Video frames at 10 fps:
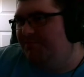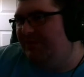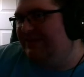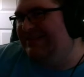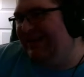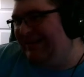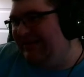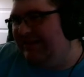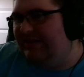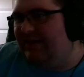It's
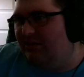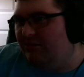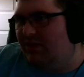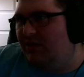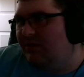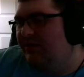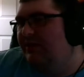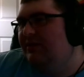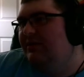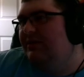technically not wrong,
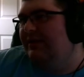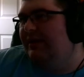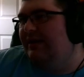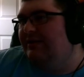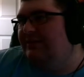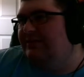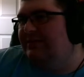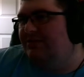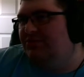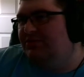and
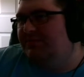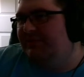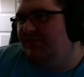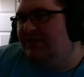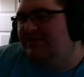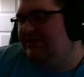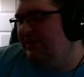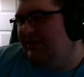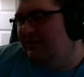it'll just be phrased as like a